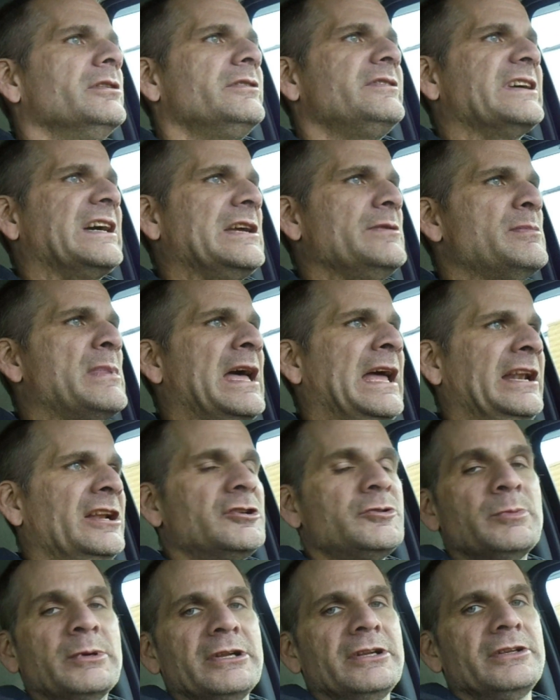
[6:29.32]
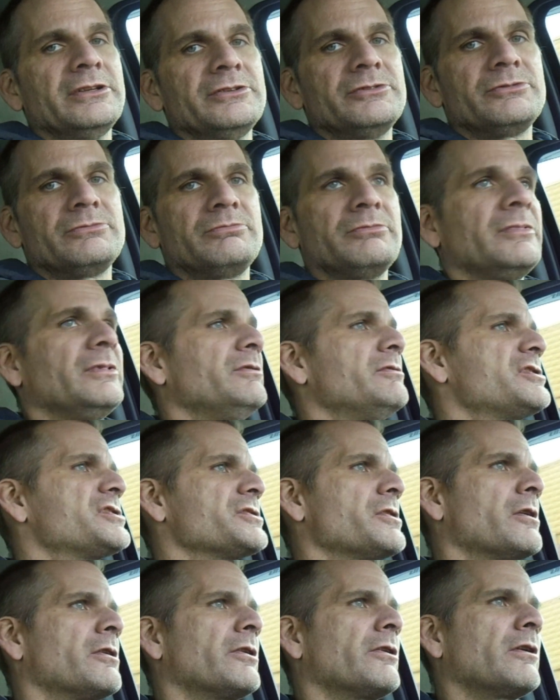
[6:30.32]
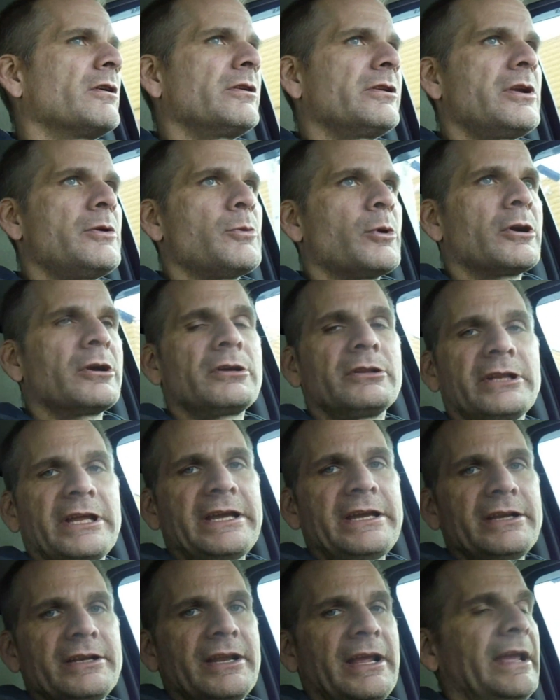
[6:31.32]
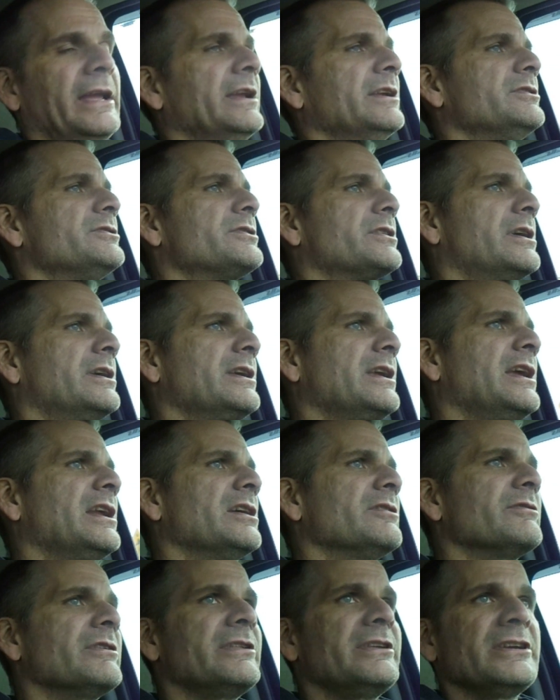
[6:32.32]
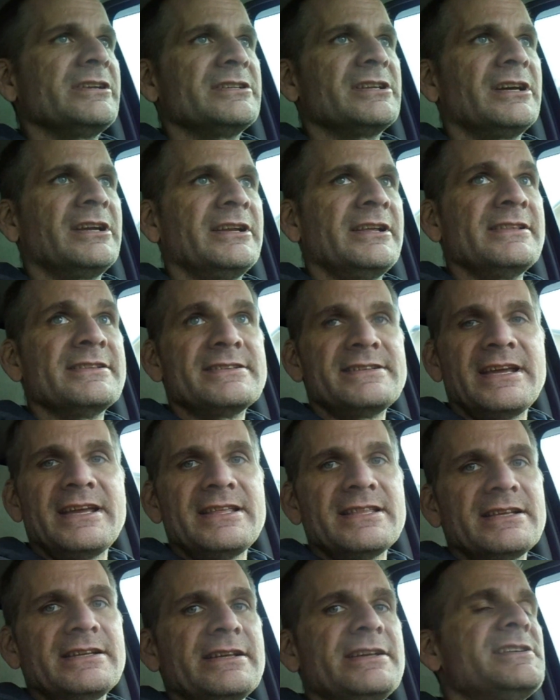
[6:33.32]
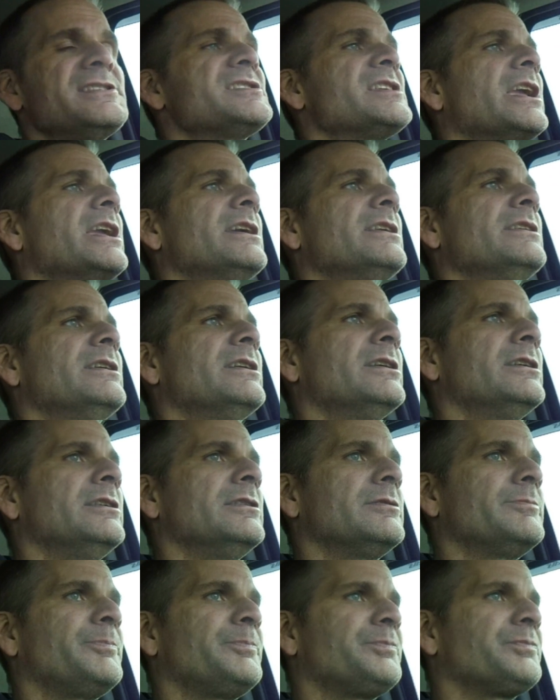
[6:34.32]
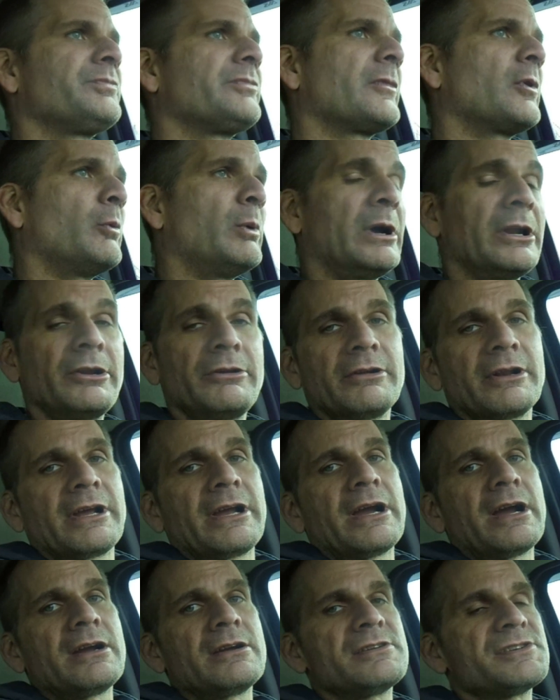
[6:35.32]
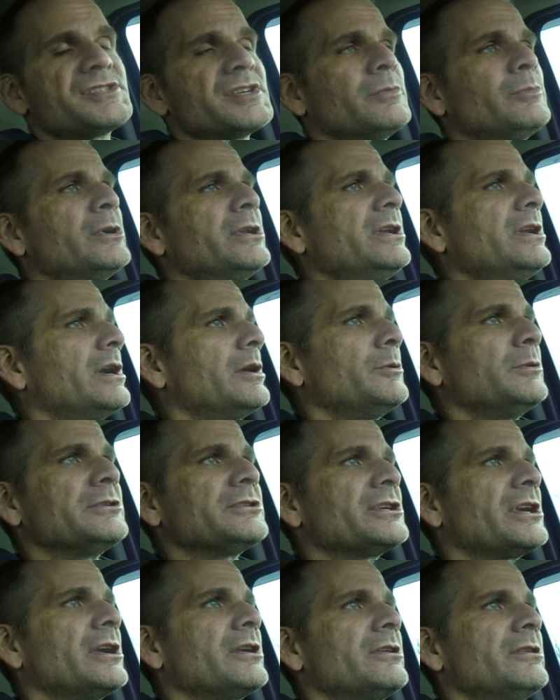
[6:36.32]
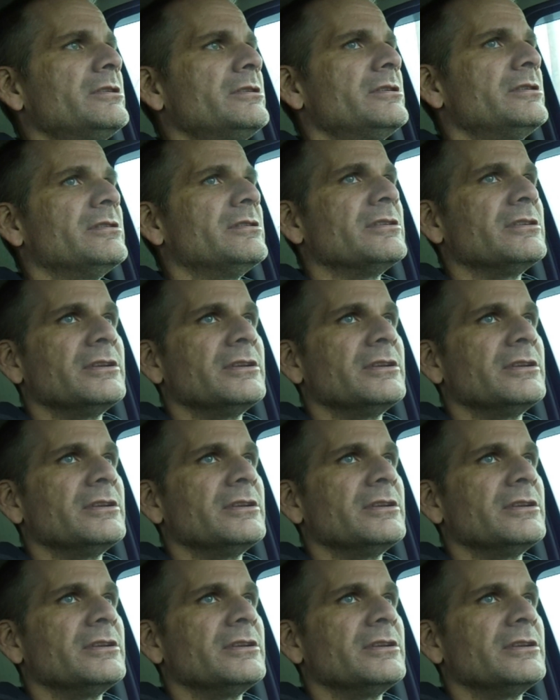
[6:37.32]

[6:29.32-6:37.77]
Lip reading: time management. Start early, work late, and try to get everything done in the day that needs to get done. Why don't I hire somebody? I wish I could.